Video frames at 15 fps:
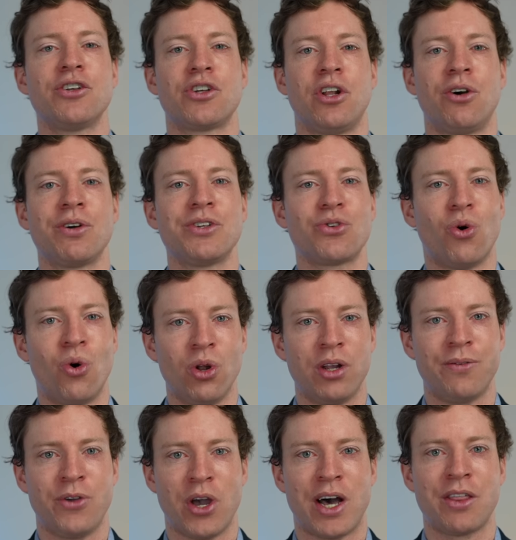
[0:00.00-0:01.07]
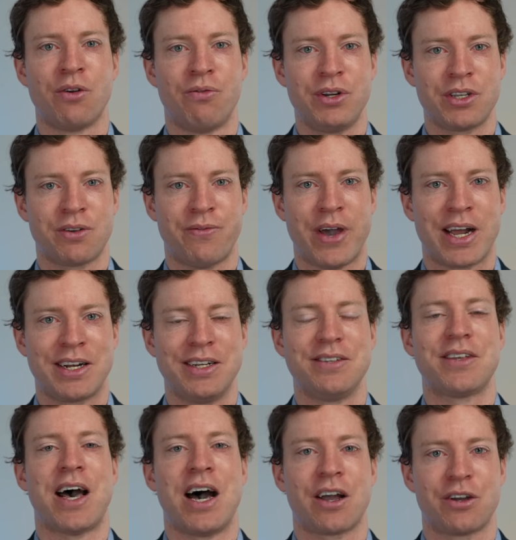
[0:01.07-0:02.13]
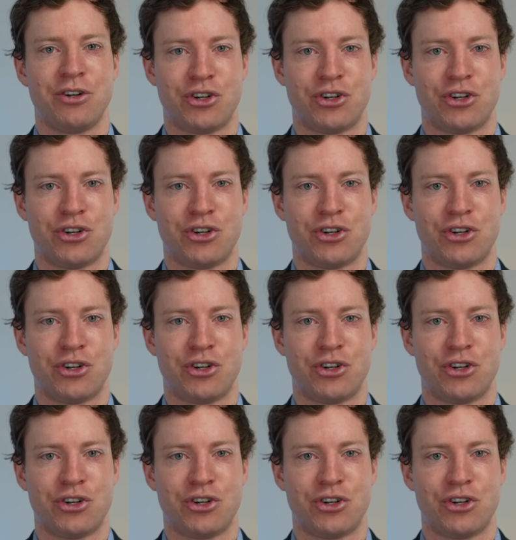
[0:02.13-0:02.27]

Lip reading: so long as all of your other risk factors are